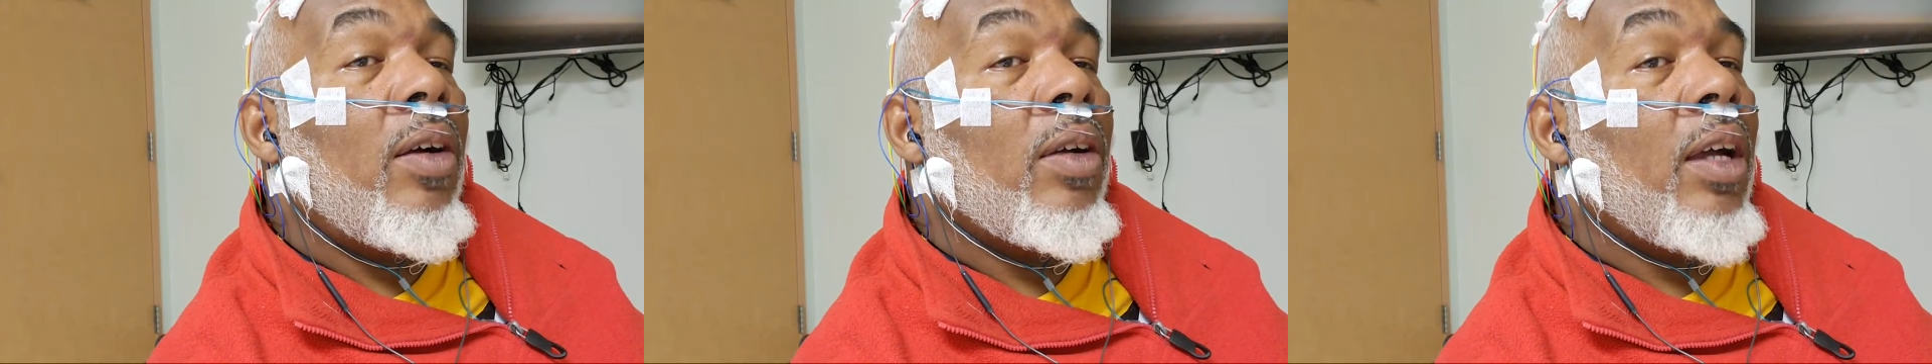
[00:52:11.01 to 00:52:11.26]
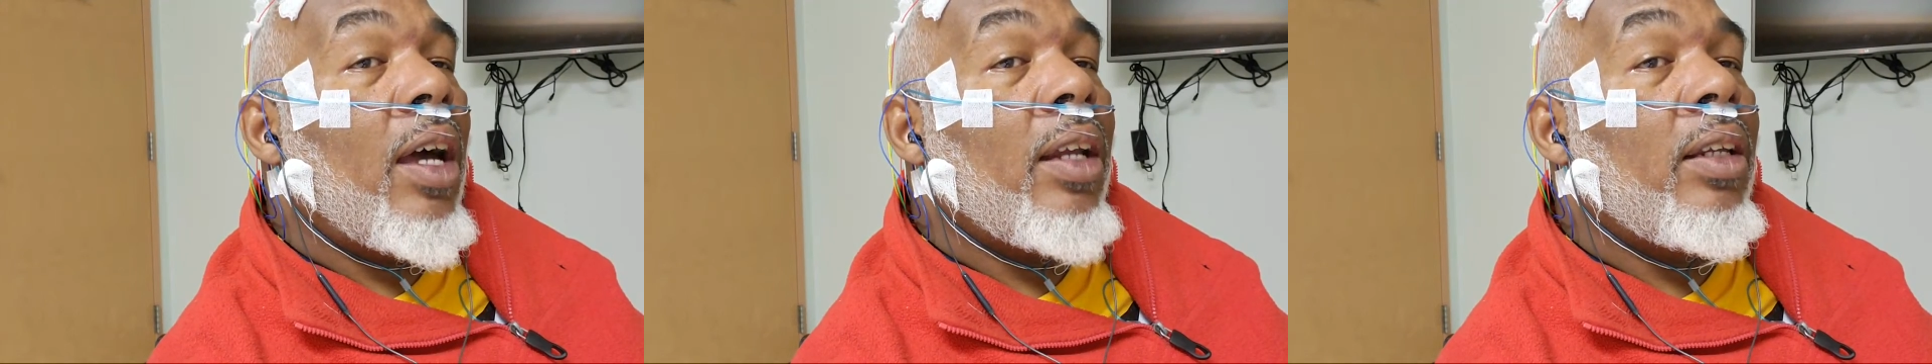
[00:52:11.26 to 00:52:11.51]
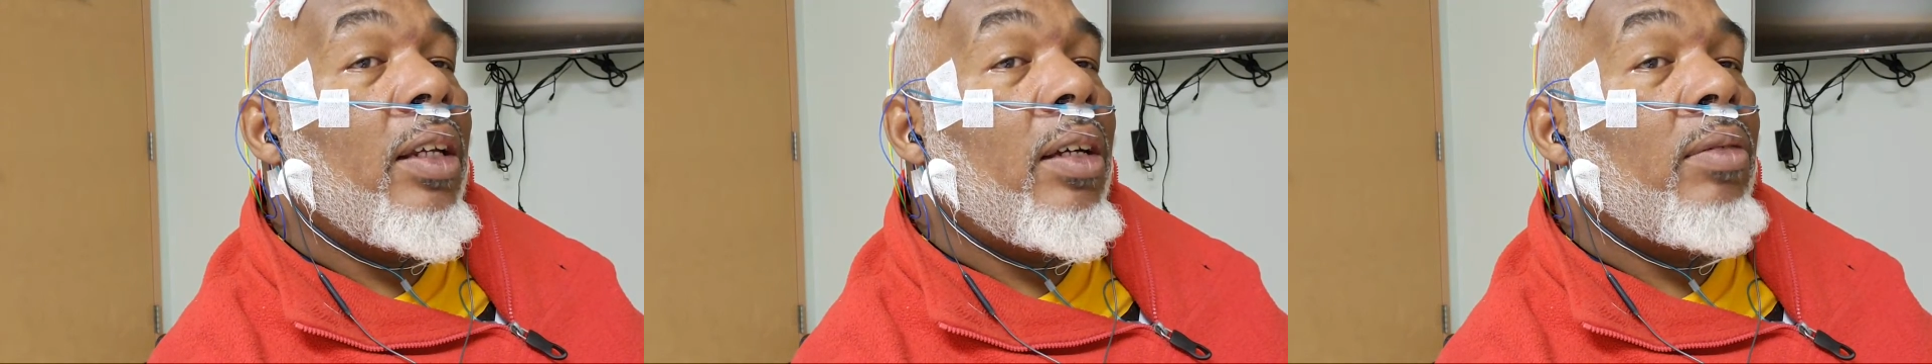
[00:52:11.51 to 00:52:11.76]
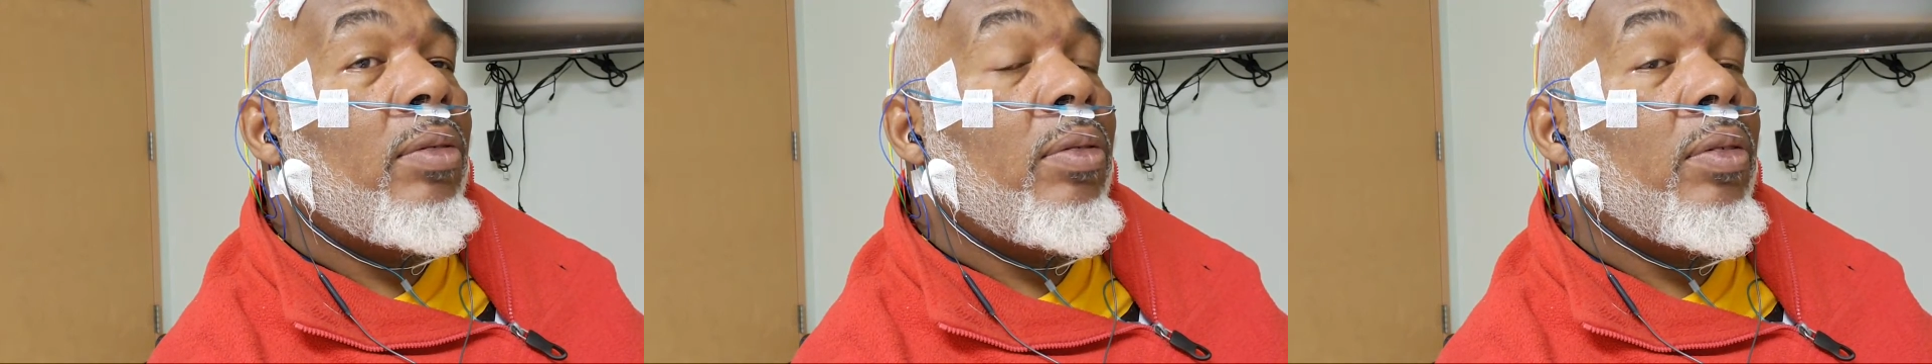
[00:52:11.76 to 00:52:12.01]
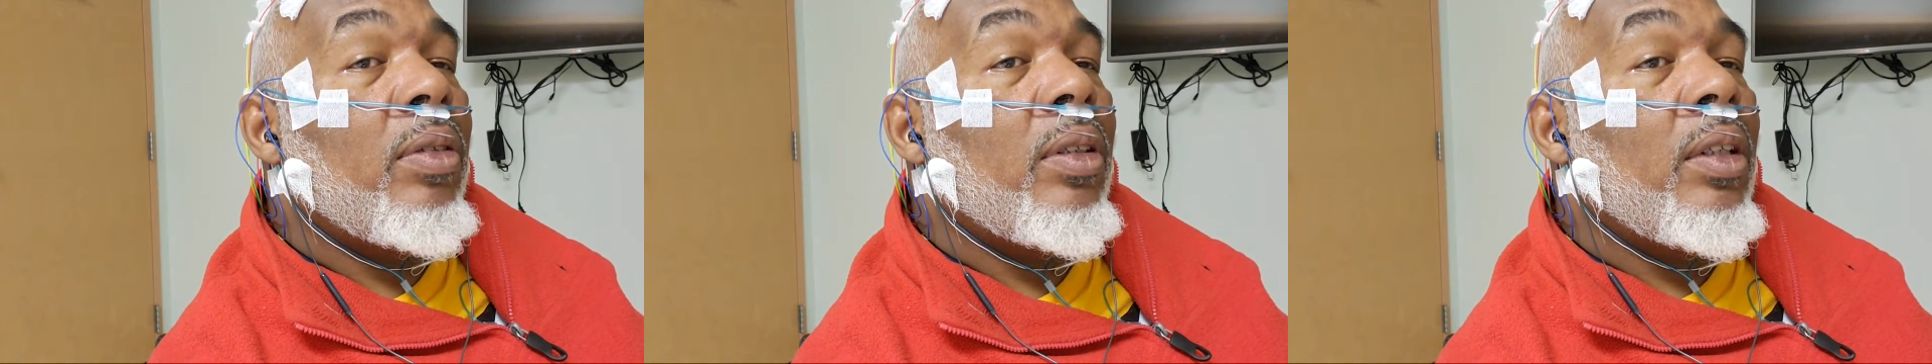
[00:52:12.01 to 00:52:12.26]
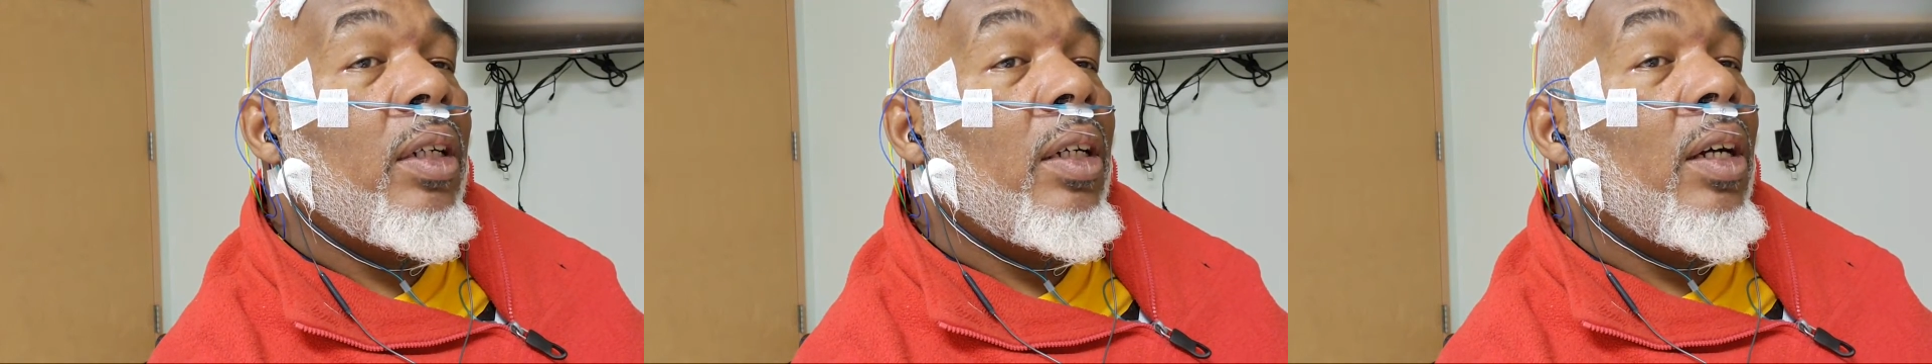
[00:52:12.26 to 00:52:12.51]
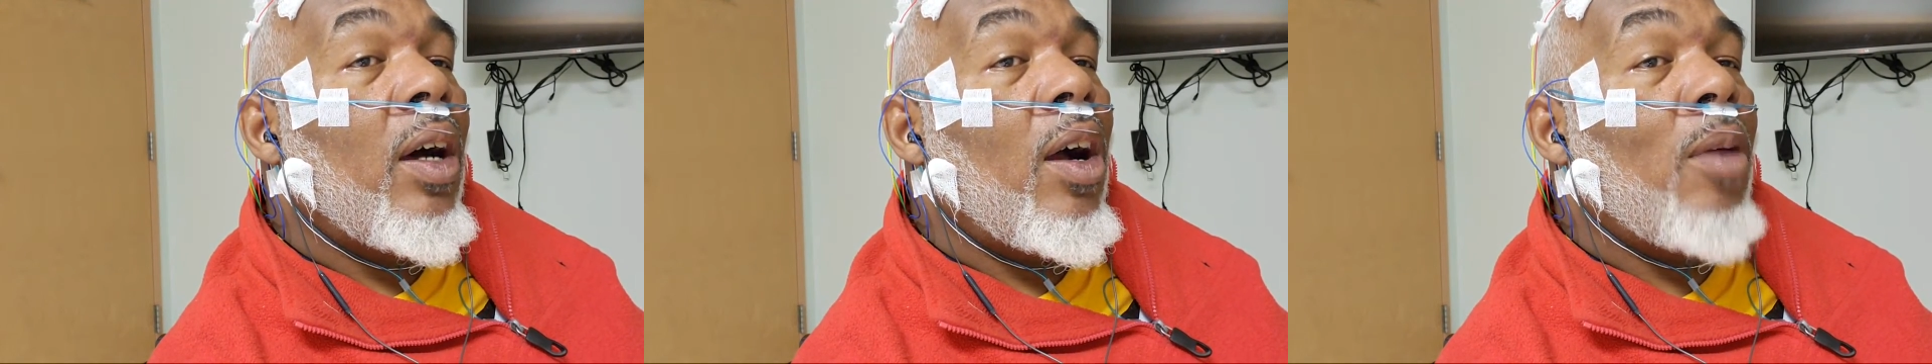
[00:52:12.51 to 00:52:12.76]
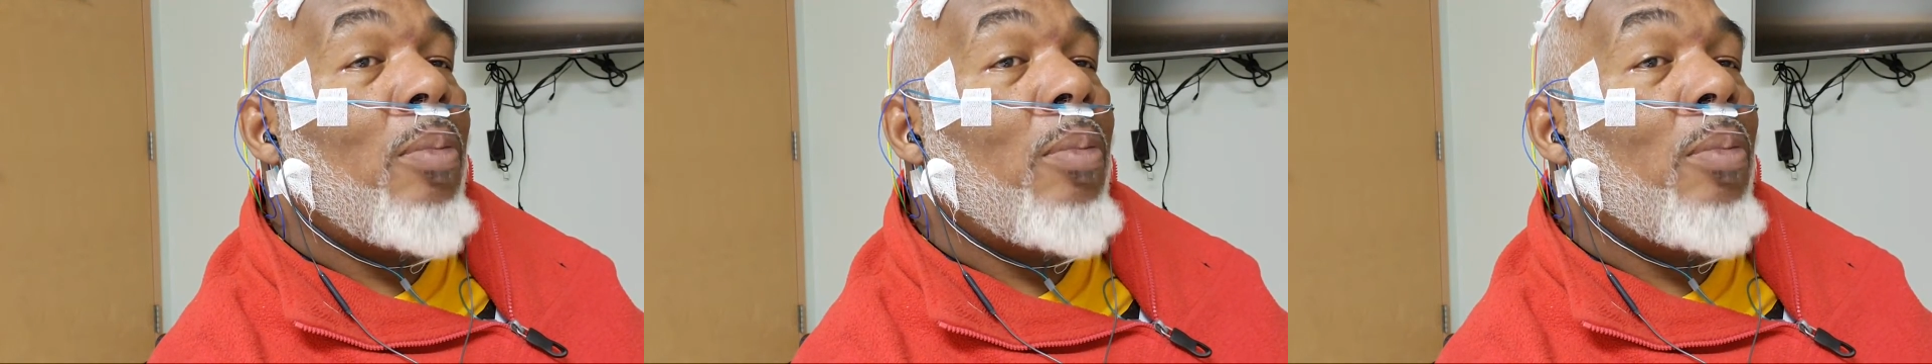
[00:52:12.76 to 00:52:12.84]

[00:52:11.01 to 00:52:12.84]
Gotta love our